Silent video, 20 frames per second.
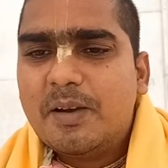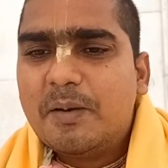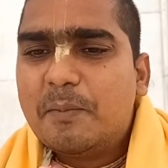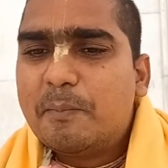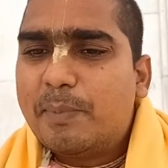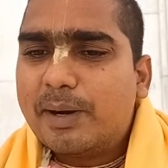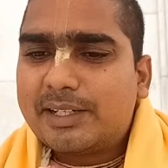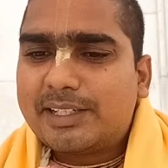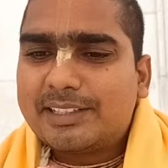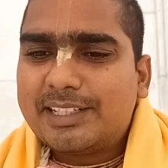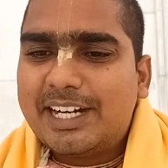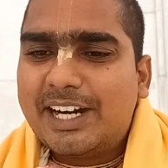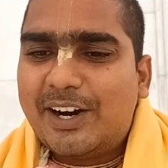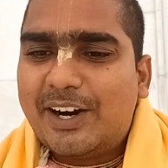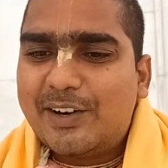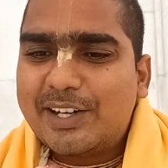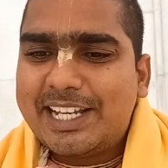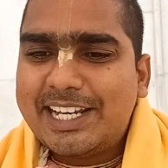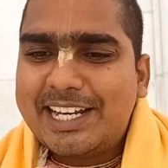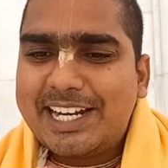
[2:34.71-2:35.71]
But
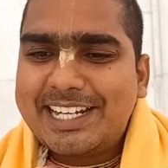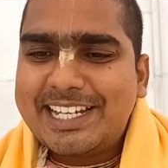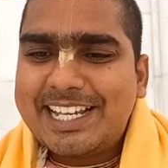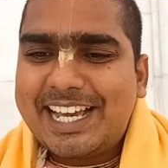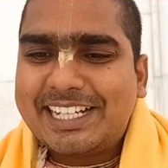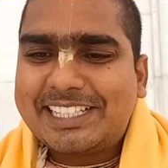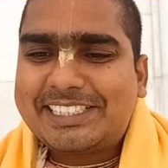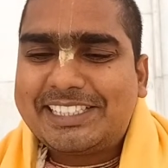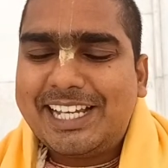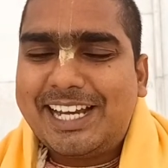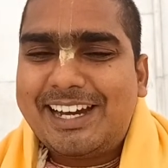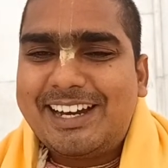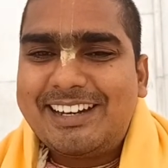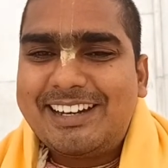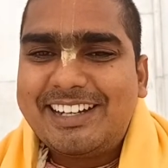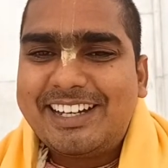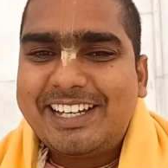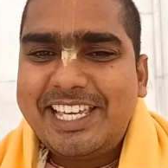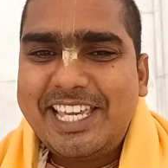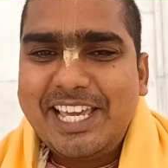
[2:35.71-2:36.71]
our Hiranyaksha,
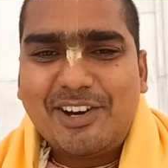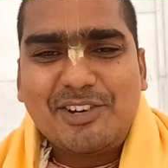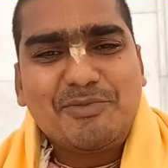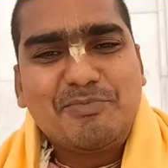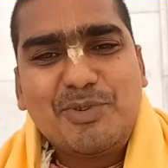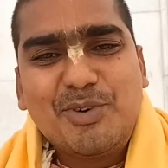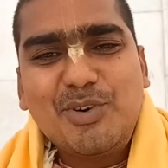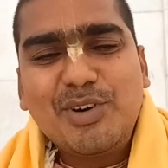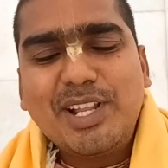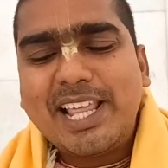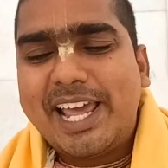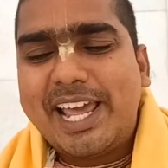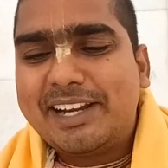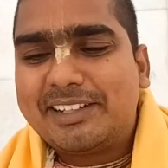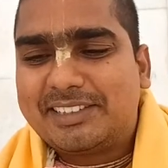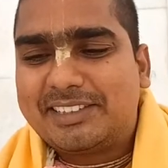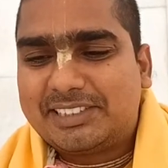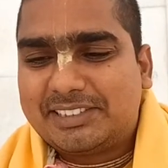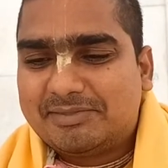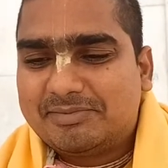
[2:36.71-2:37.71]
he has moved the
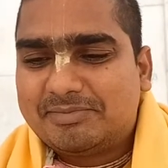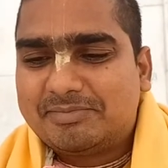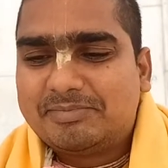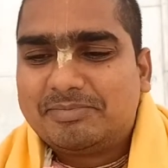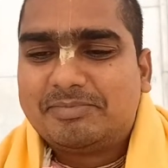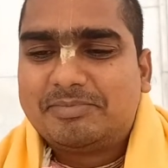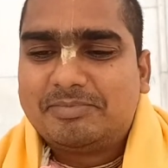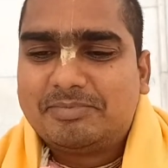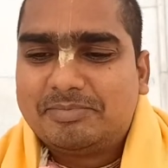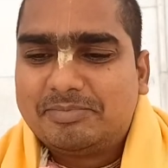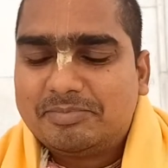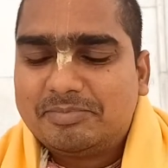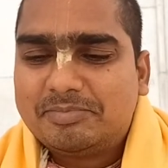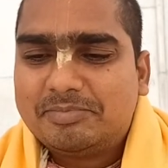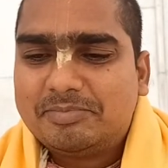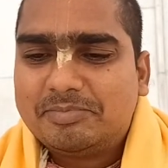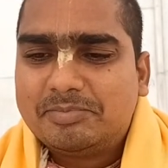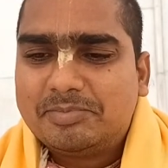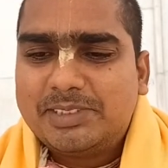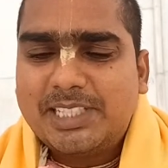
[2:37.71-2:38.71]
earth.
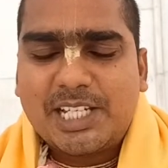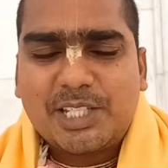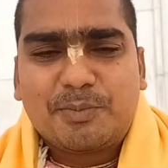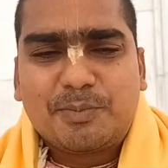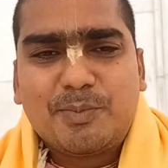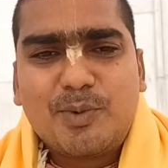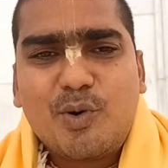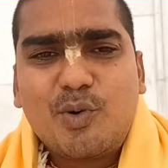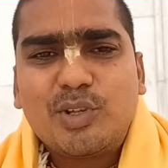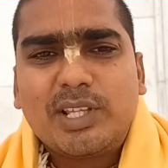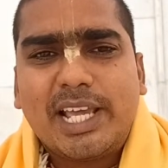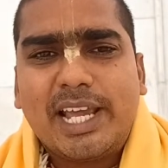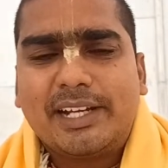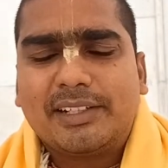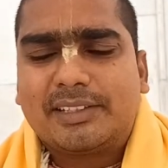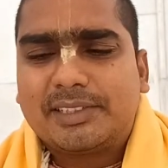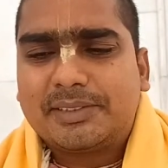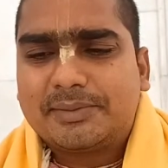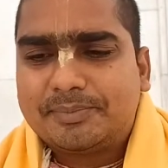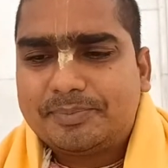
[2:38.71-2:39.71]
He has moved the earth.